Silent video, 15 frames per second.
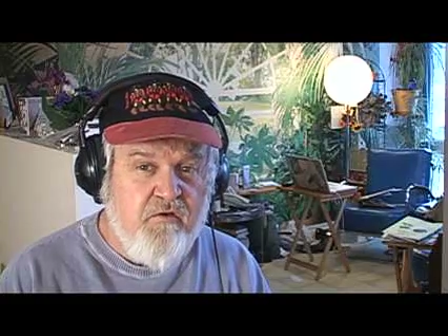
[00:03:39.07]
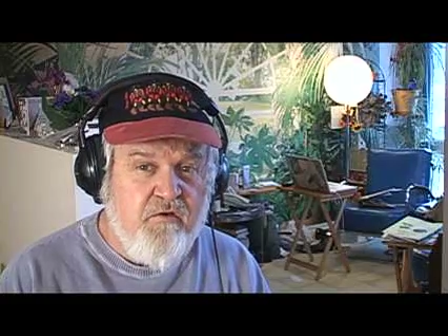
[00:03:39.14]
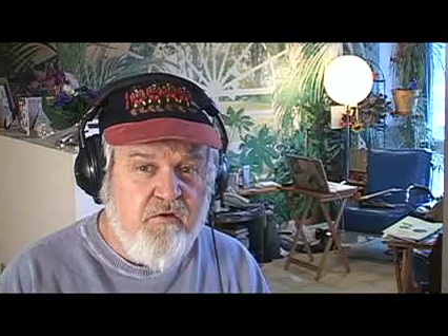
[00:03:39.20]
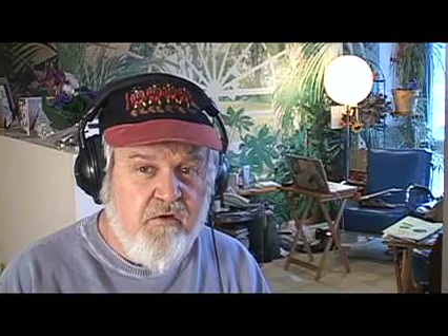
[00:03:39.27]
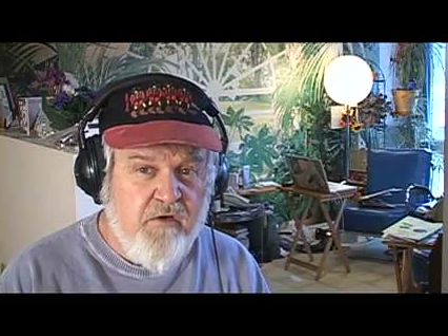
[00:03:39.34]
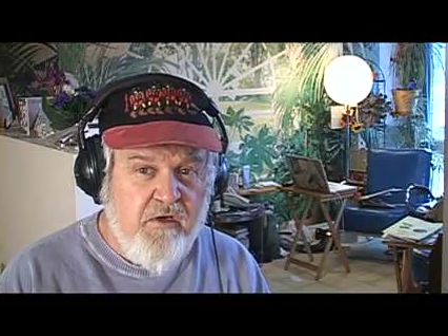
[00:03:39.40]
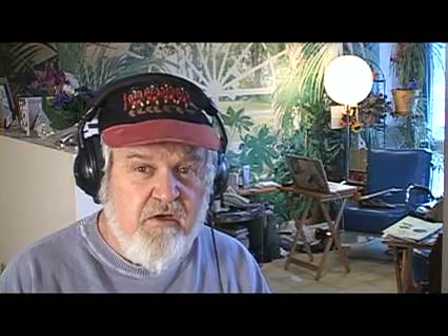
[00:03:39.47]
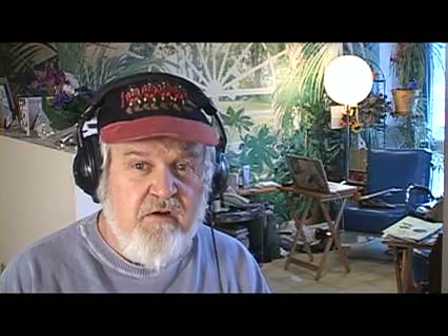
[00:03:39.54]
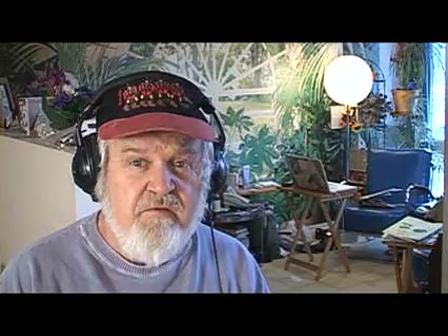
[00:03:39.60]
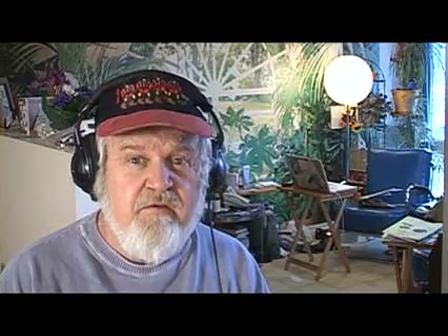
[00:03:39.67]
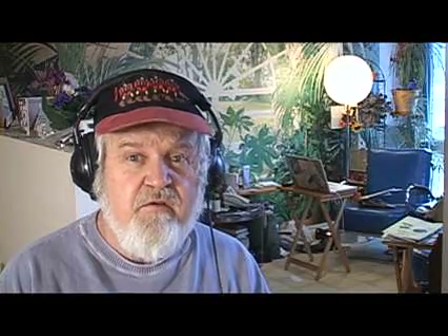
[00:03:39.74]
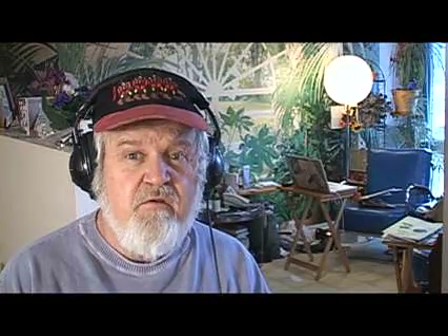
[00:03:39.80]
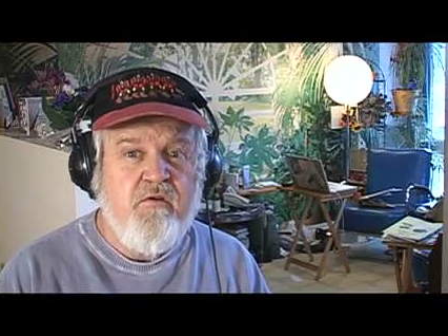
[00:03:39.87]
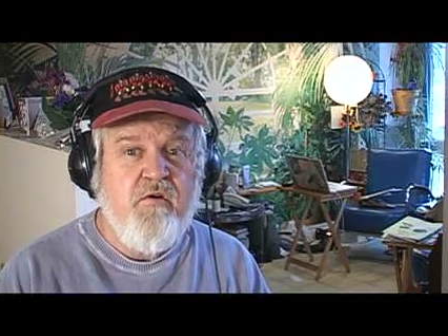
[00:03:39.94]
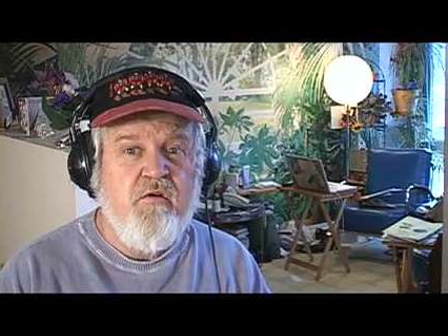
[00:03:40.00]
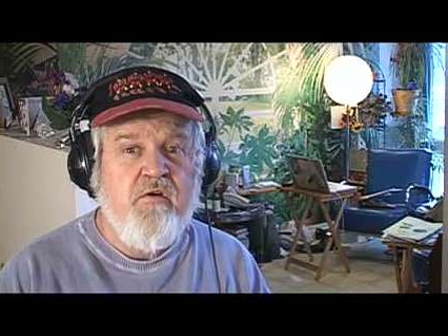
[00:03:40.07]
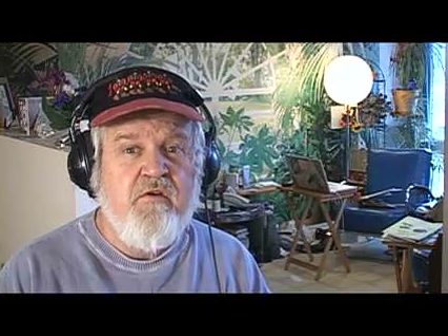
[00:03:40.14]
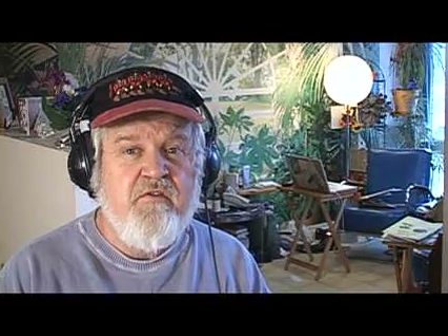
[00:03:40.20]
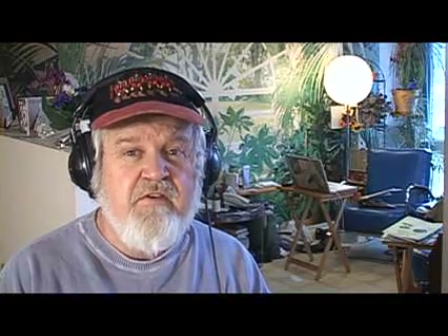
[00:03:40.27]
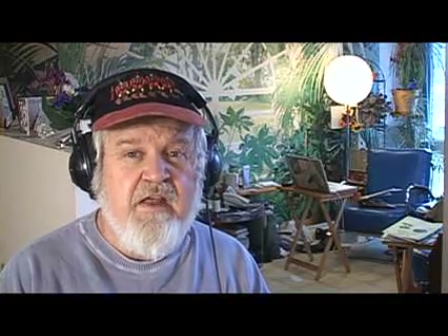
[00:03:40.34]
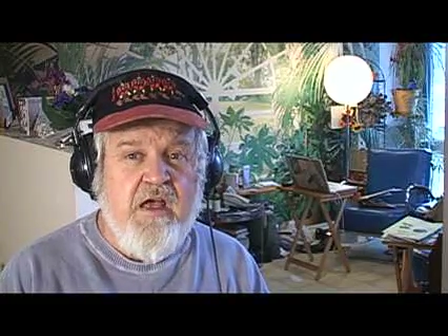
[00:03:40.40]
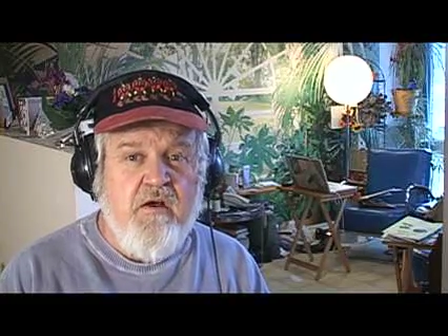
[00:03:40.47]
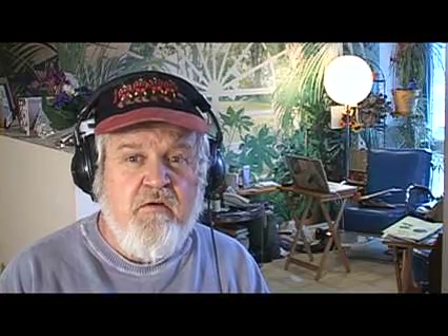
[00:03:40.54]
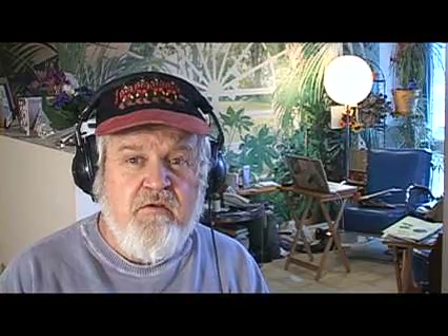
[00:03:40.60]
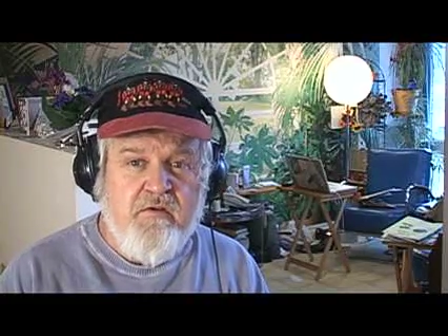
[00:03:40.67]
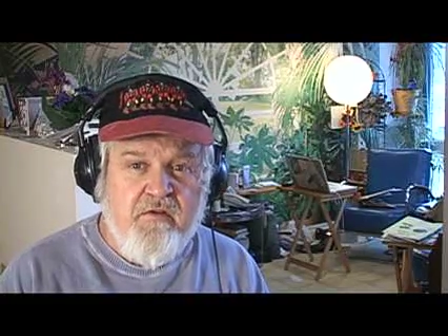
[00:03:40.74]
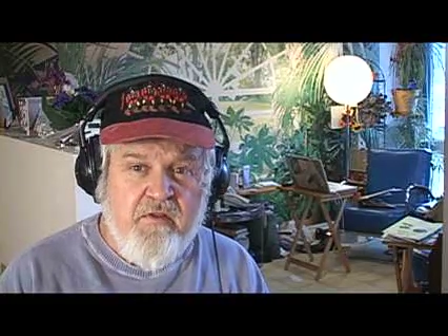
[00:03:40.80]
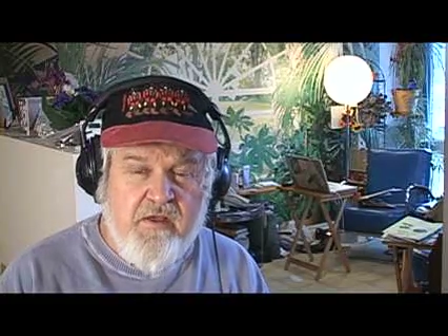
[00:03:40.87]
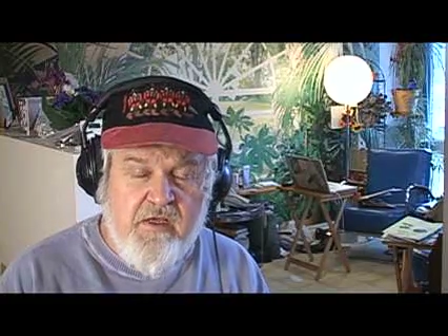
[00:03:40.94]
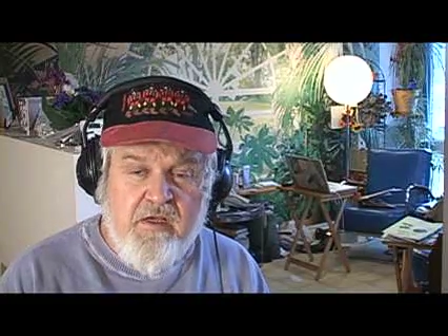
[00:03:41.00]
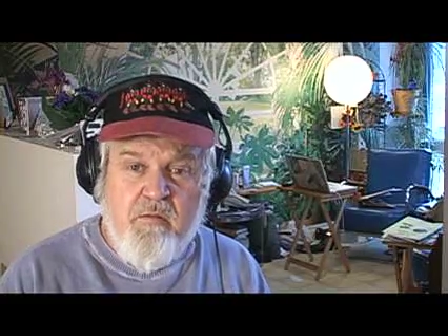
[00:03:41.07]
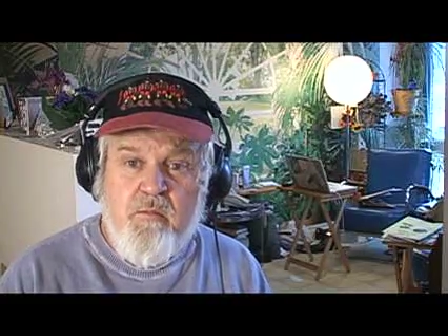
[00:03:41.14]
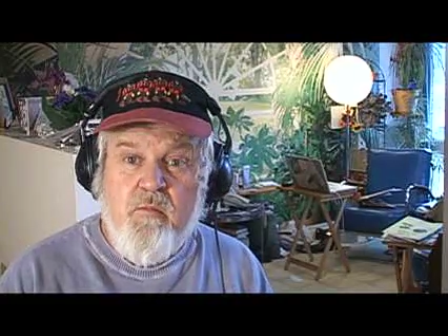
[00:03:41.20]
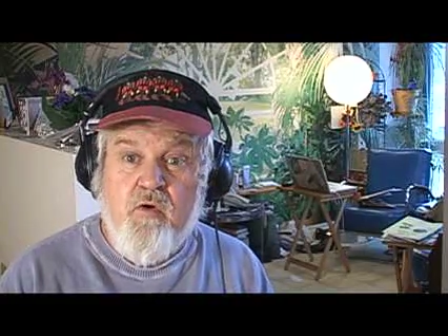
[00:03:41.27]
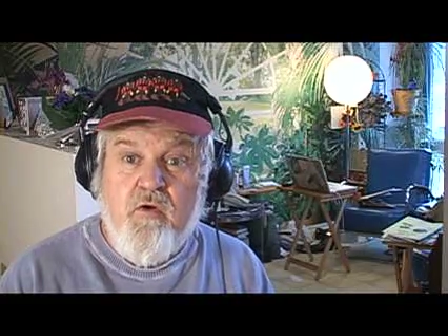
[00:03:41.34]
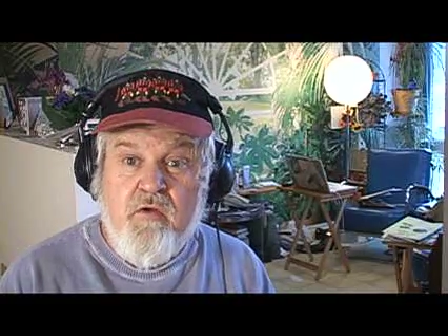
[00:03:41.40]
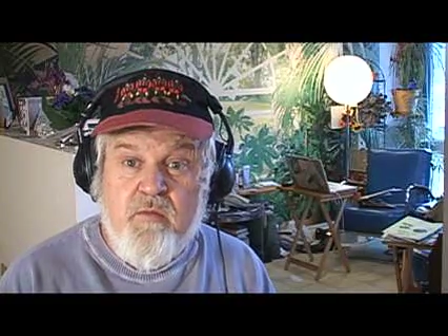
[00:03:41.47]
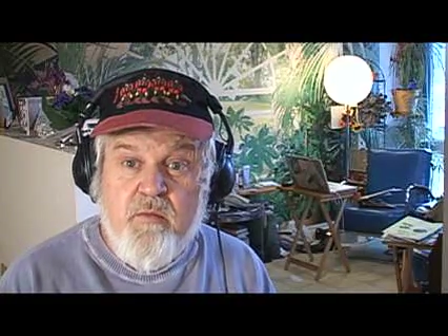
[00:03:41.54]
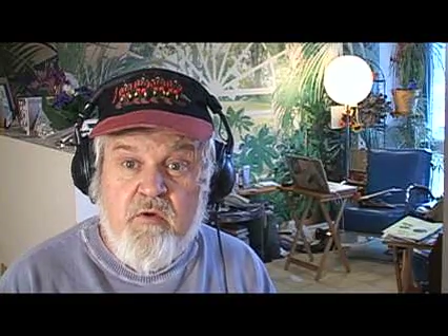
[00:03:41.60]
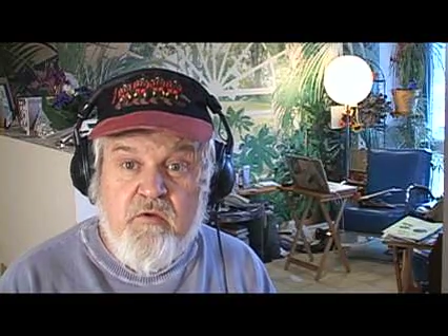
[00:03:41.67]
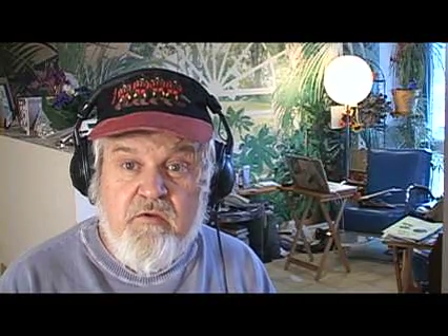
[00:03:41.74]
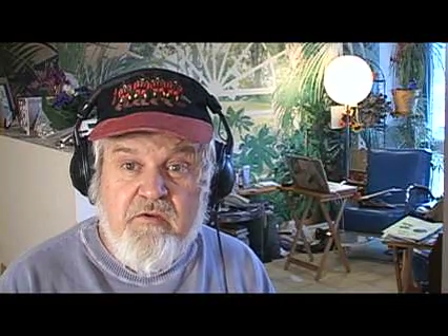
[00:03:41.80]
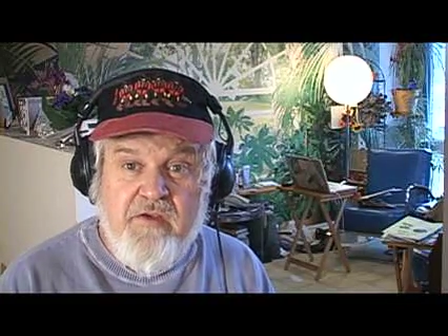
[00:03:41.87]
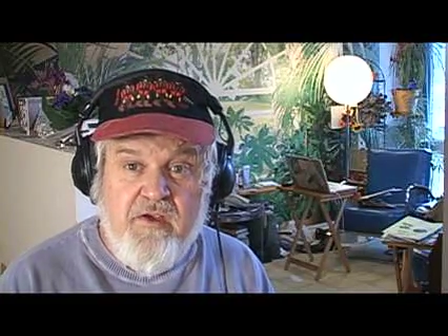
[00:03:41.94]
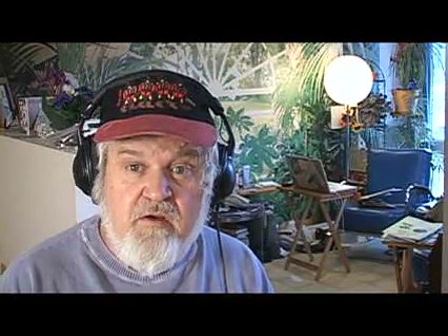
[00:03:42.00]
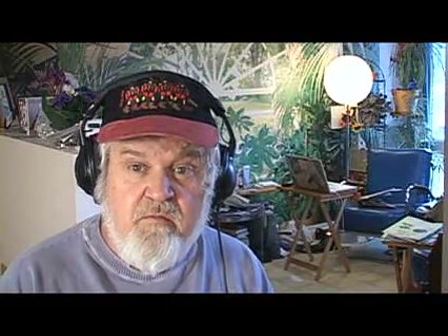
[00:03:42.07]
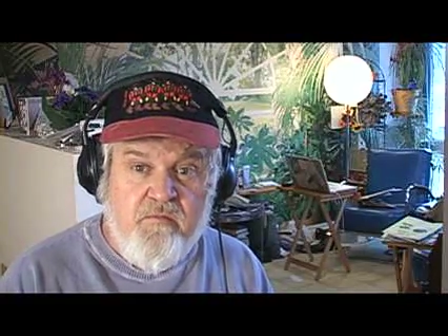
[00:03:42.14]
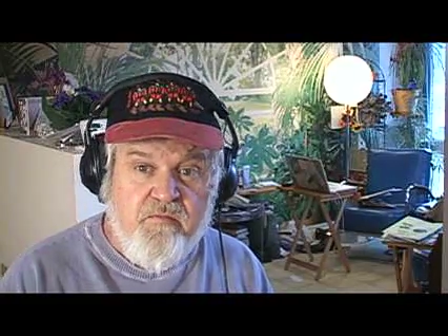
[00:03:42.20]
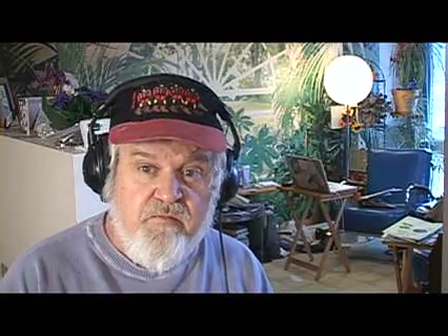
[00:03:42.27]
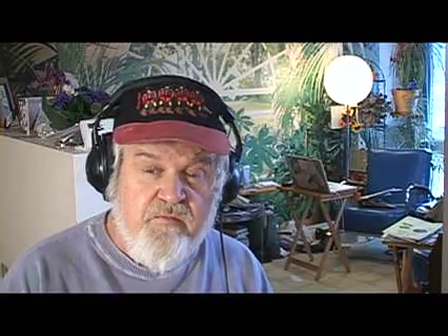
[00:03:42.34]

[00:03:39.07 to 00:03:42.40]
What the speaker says: took it a few doors down to the Perth Museum,